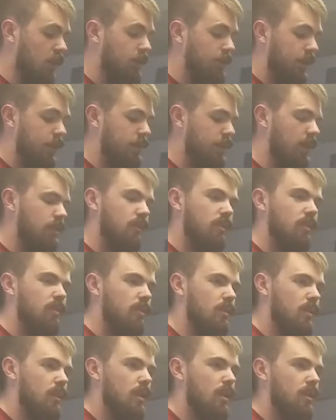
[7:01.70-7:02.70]
all my savings
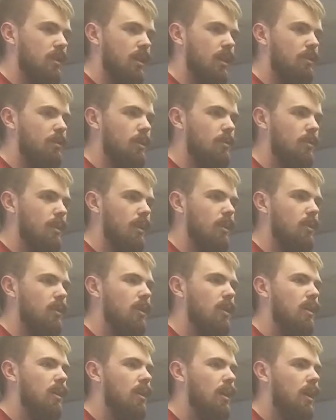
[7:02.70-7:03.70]
for a long time on
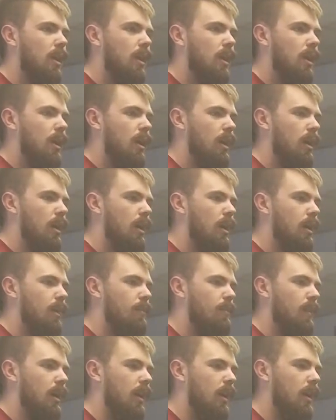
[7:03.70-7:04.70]
Bitcoin,
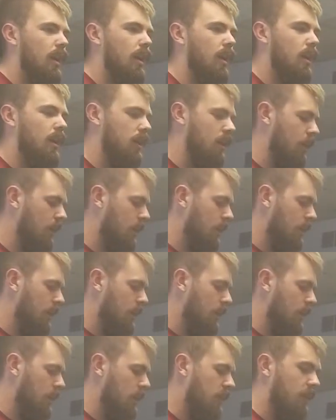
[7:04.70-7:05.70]
um, and
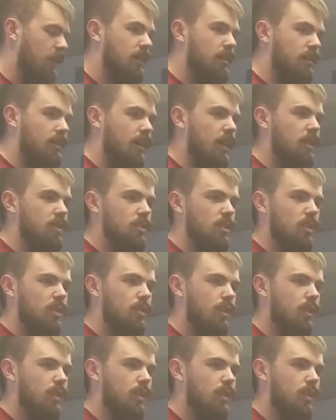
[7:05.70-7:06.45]
this is actually